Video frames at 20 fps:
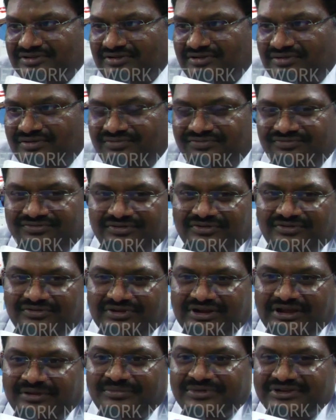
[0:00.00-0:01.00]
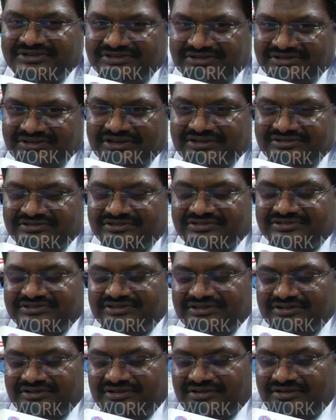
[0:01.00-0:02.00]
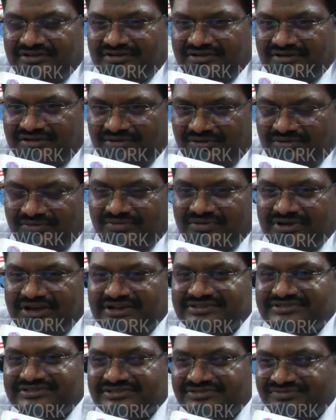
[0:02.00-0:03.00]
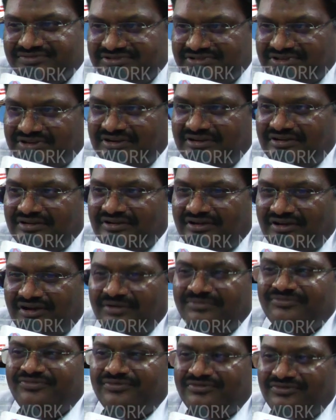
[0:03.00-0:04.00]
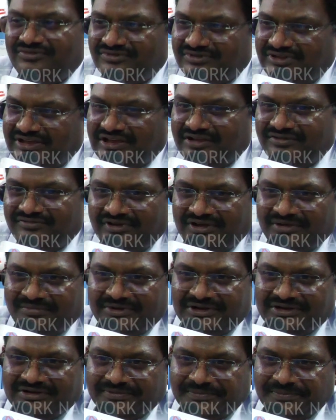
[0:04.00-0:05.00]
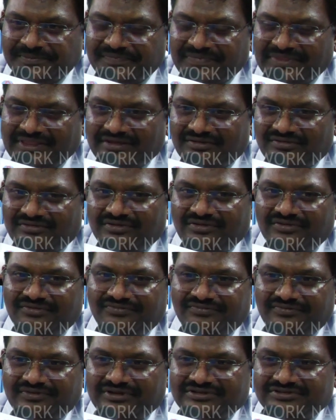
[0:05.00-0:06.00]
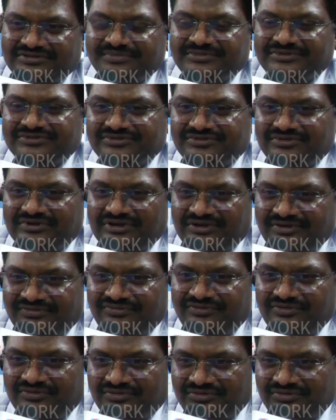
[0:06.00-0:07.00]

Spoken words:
of damaging exhausting gases which are harmful to the environment. So if customers, if you